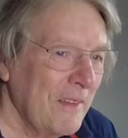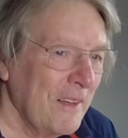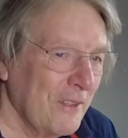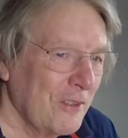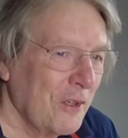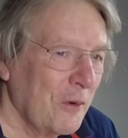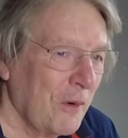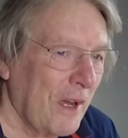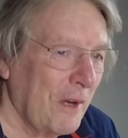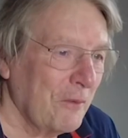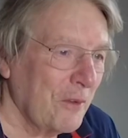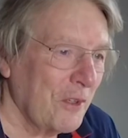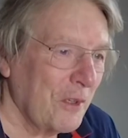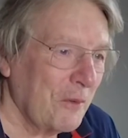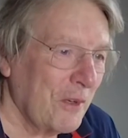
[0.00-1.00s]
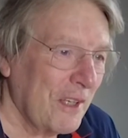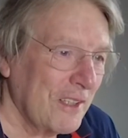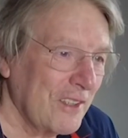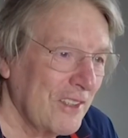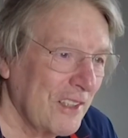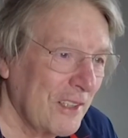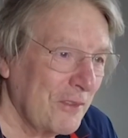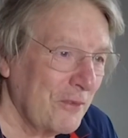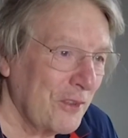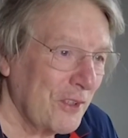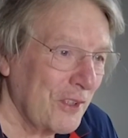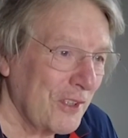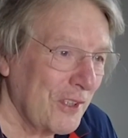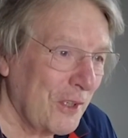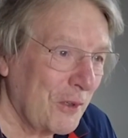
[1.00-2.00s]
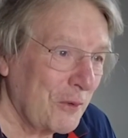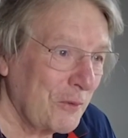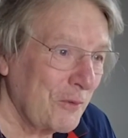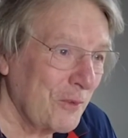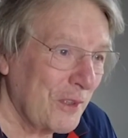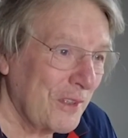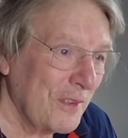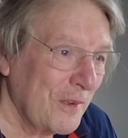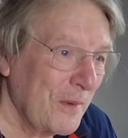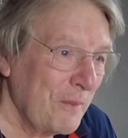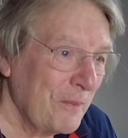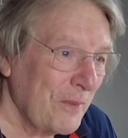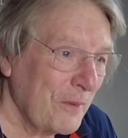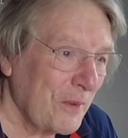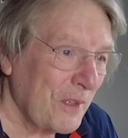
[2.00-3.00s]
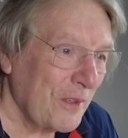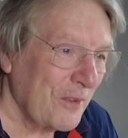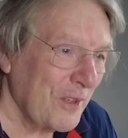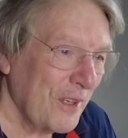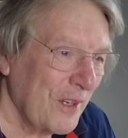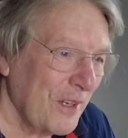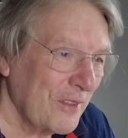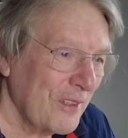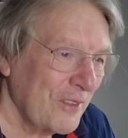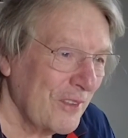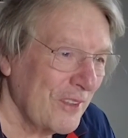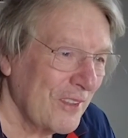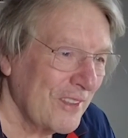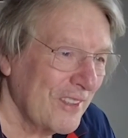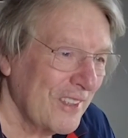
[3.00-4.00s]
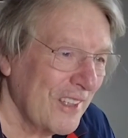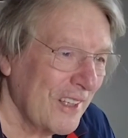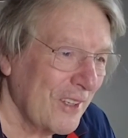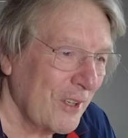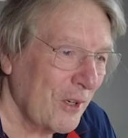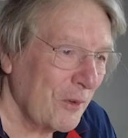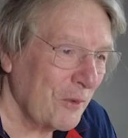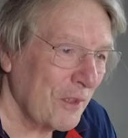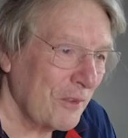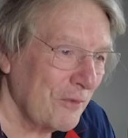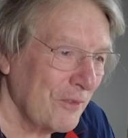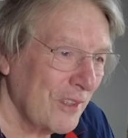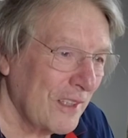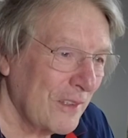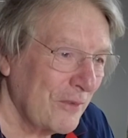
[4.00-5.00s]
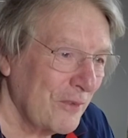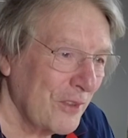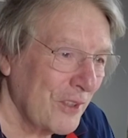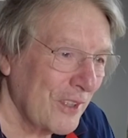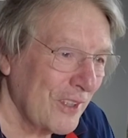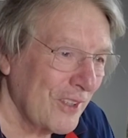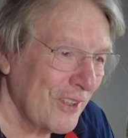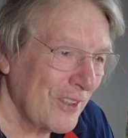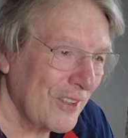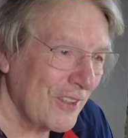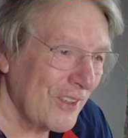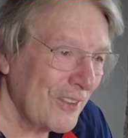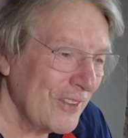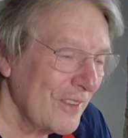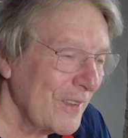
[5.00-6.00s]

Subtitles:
No way, I'm going to wear a silly fur coat with a frilly fur collar on.